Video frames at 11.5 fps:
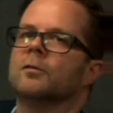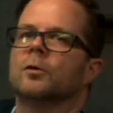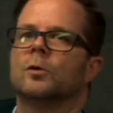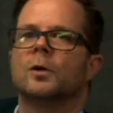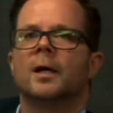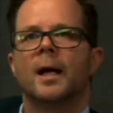
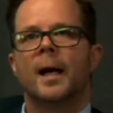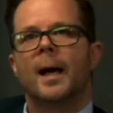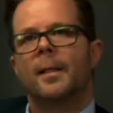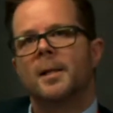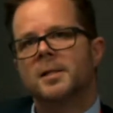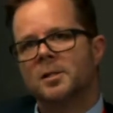overall.
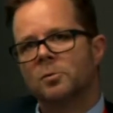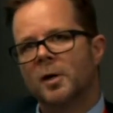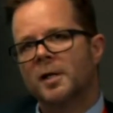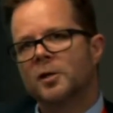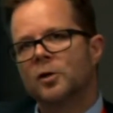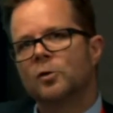And this is where
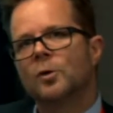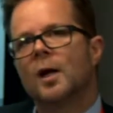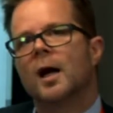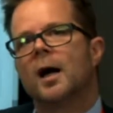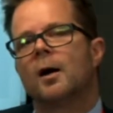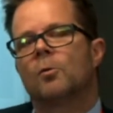you
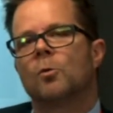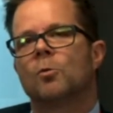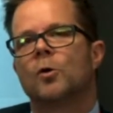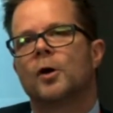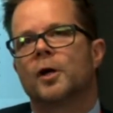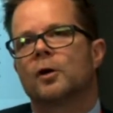will
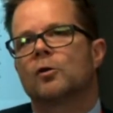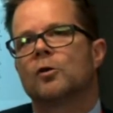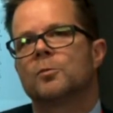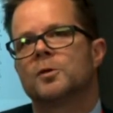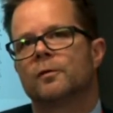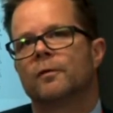work in
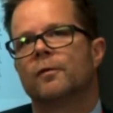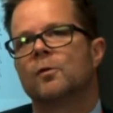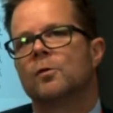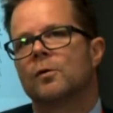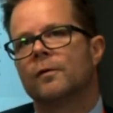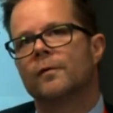groups of
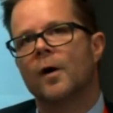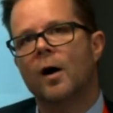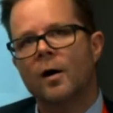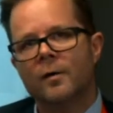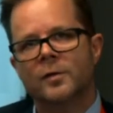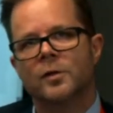4 or
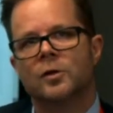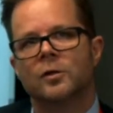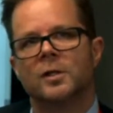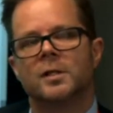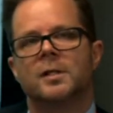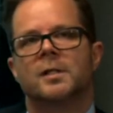5
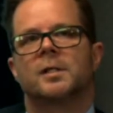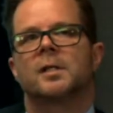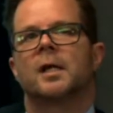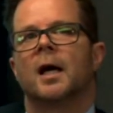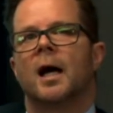students